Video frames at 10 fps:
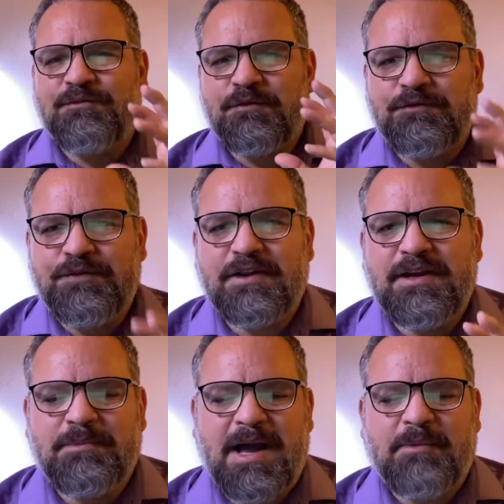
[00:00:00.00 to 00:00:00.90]

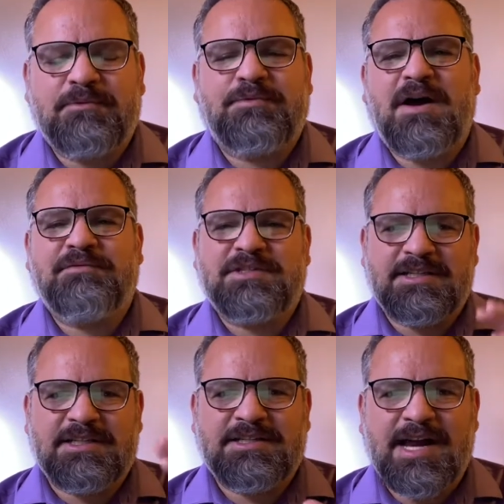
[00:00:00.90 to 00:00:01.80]
fulfilling Bible prophecy
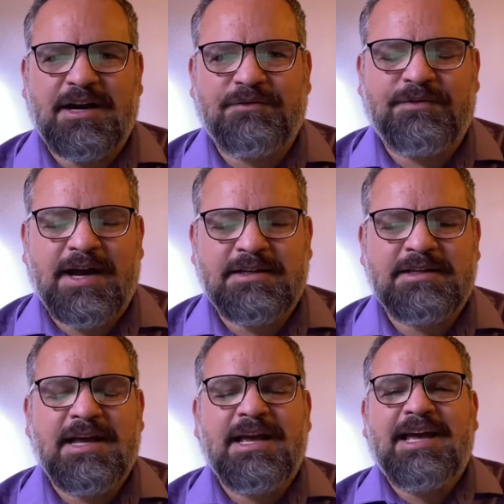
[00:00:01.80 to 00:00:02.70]
as a sacrifice,